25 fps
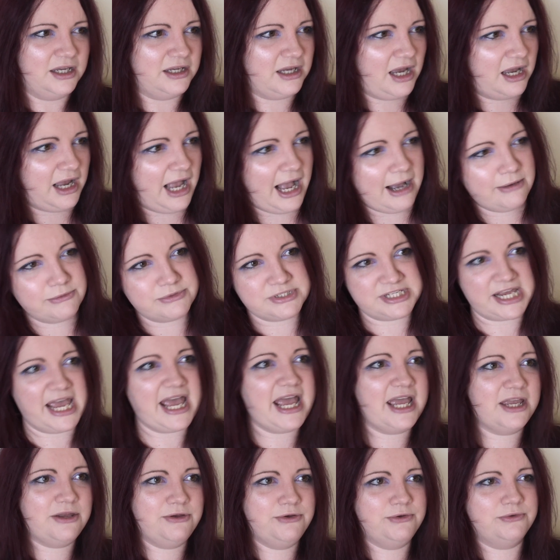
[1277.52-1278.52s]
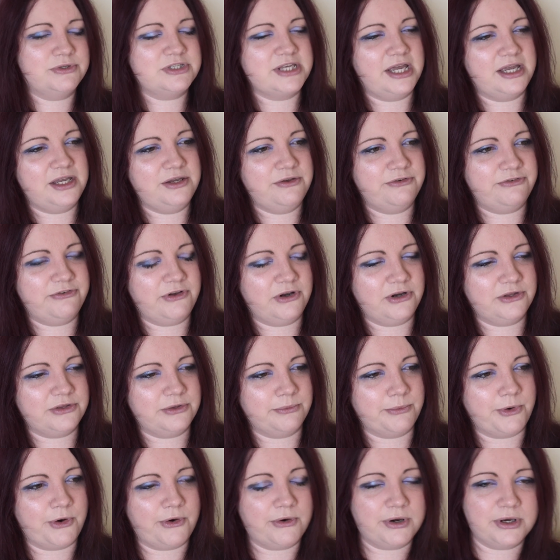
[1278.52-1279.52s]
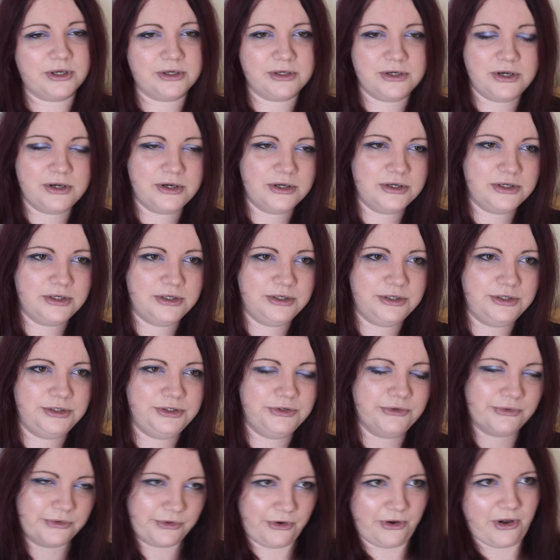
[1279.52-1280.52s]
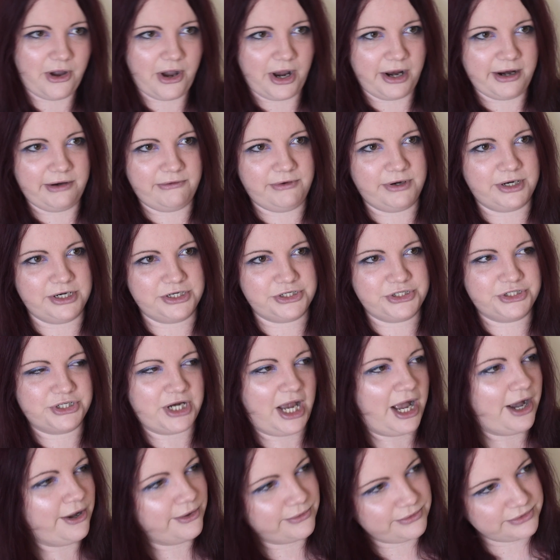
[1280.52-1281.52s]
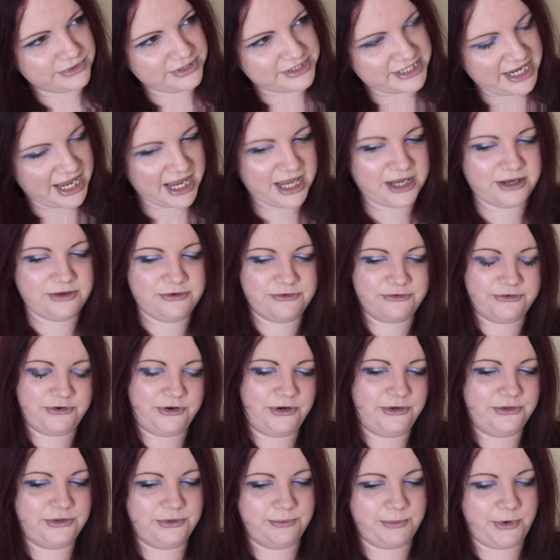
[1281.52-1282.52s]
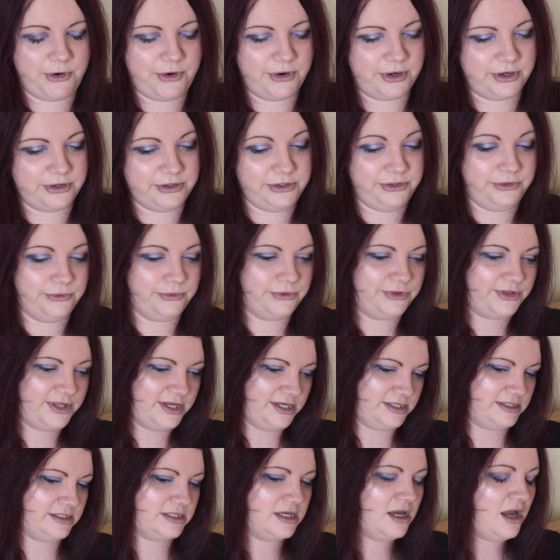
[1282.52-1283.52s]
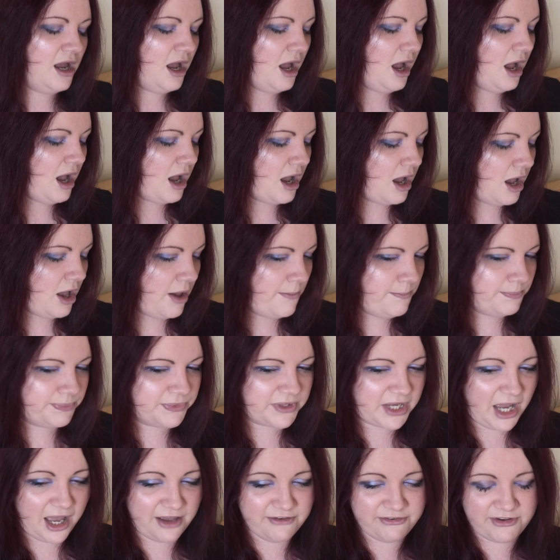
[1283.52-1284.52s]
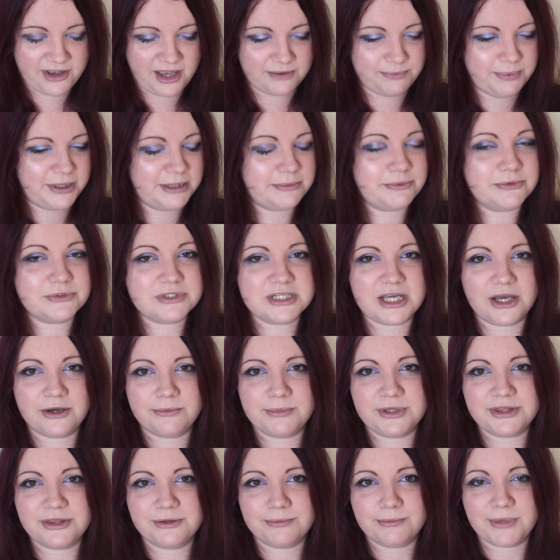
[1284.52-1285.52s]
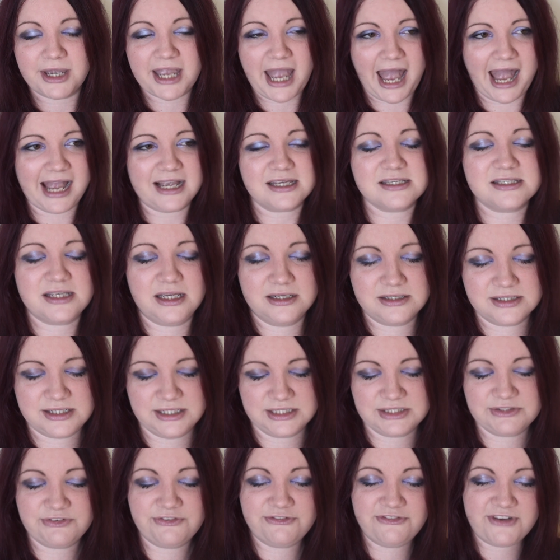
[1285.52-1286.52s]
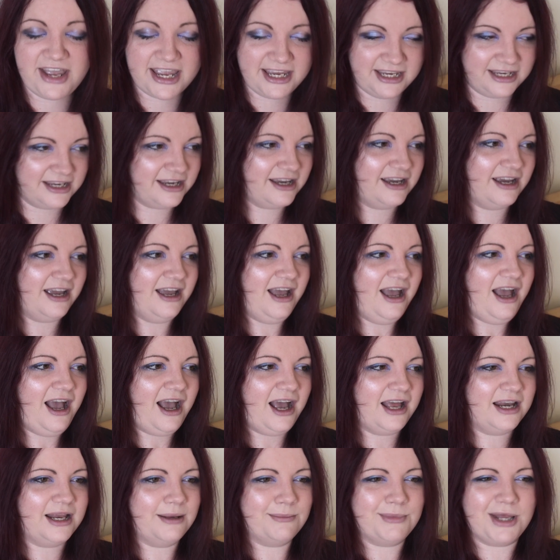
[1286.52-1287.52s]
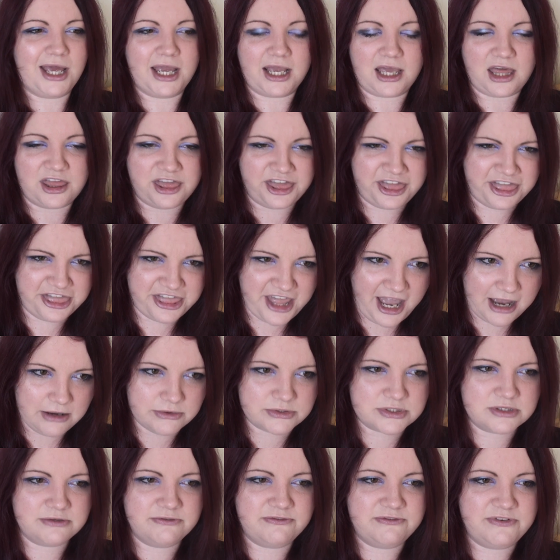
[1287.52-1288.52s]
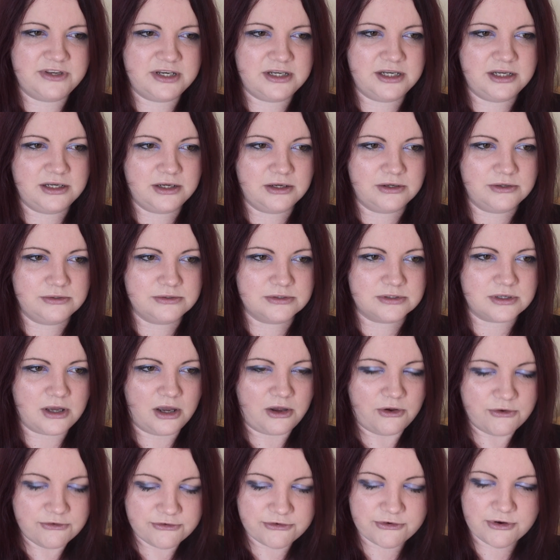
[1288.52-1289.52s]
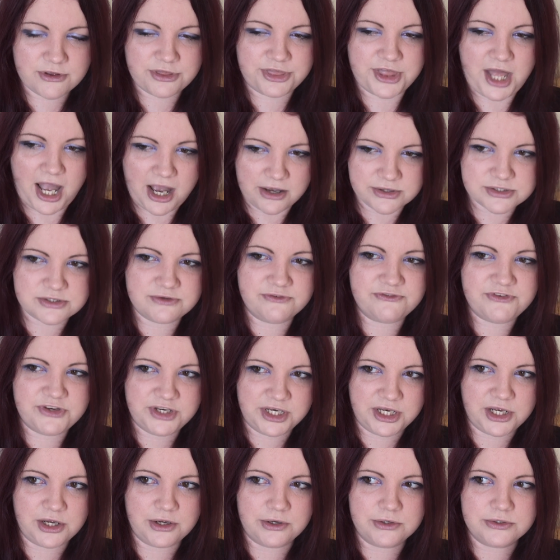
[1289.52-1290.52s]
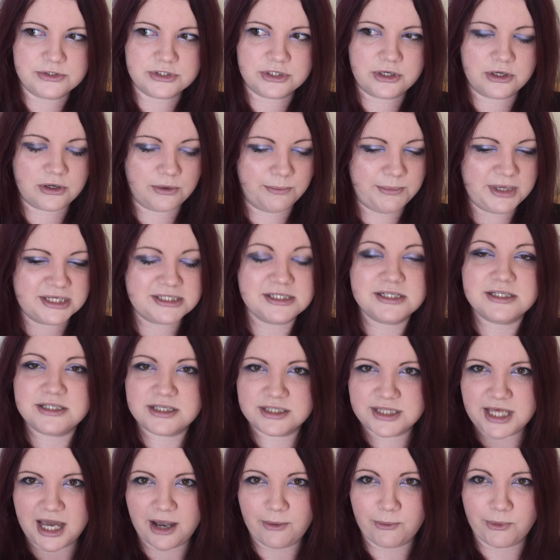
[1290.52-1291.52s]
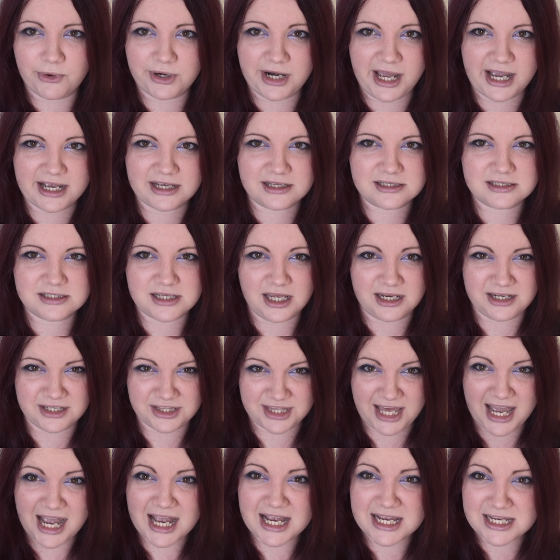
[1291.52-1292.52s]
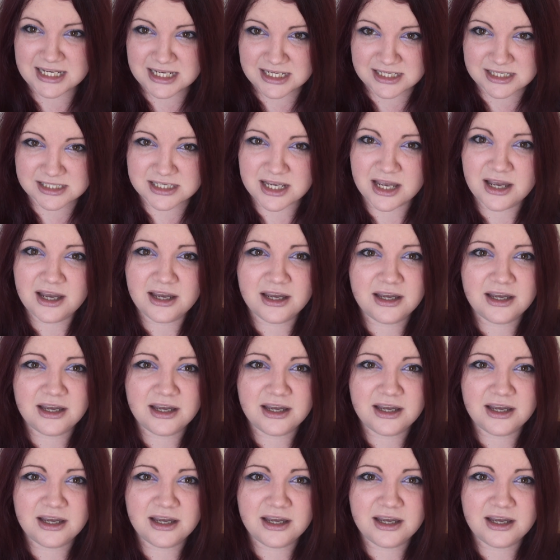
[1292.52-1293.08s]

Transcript: how dare you say you follow the Morrigan, you're not Irish. How dare you follow the Morrigan, you're this. I've had people tell me that my accent is fake, and I'm like, 1,000 videos, over 1,000 videos committed to that one accent. That is